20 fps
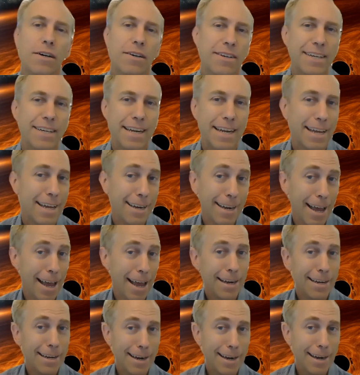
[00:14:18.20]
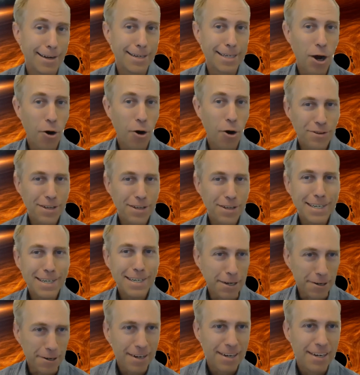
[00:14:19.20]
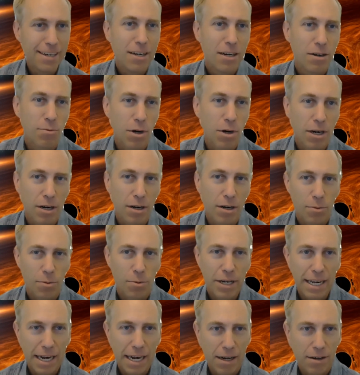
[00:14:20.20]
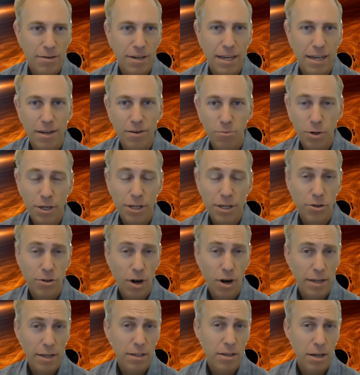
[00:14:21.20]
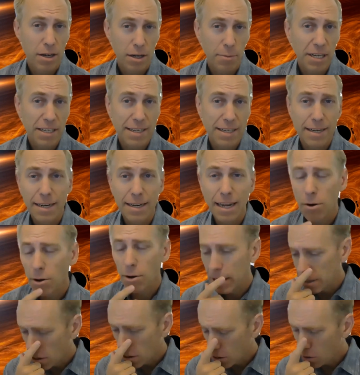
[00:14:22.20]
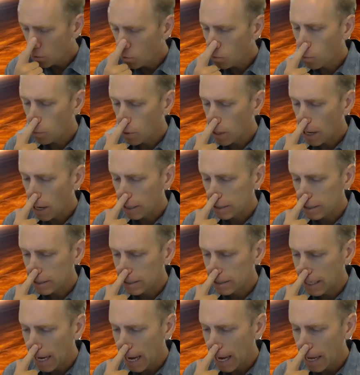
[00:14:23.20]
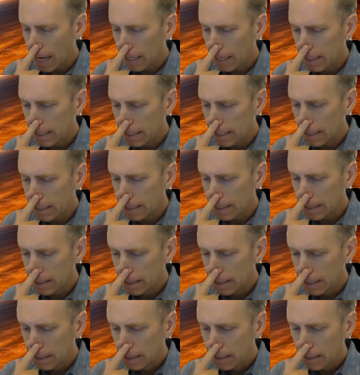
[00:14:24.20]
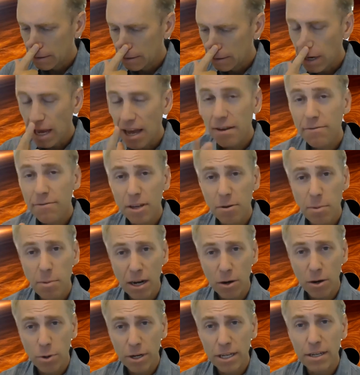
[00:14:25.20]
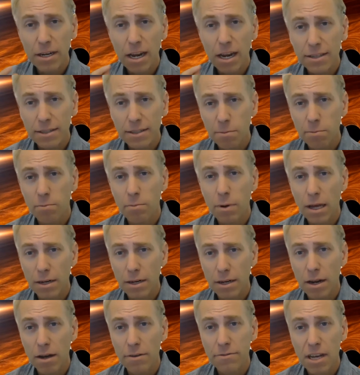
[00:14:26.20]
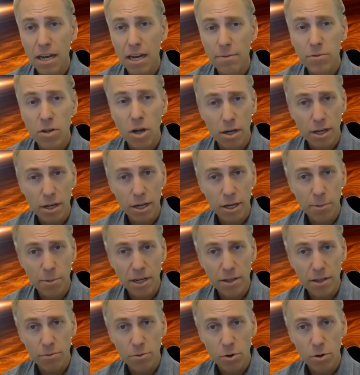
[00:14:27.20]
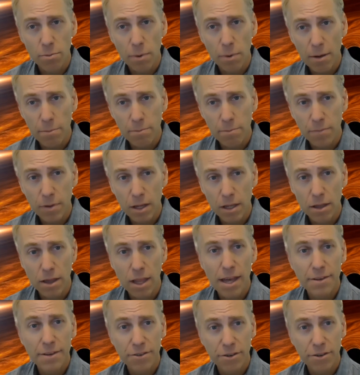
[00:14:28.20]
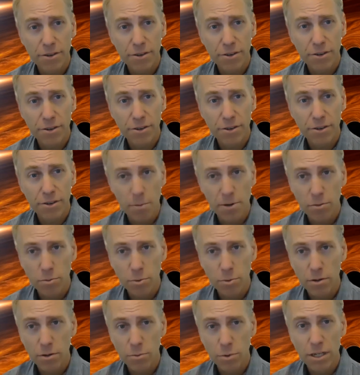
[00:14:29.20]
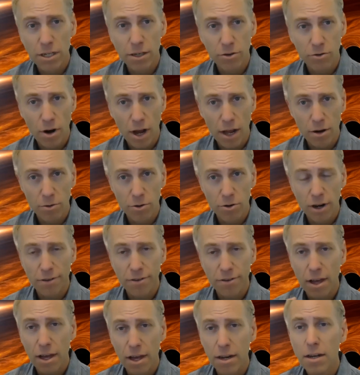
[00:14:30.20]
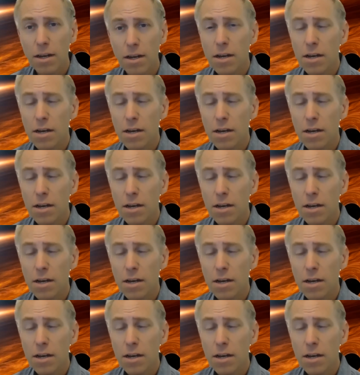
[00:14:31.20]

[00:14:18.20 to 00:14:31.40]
in any non-COVID year where we get out and we try to talk about that. Now, I know we actually had feedback. We did not spend enough time talking about the roadmap in last year's Hoop Summits. We did try to address that.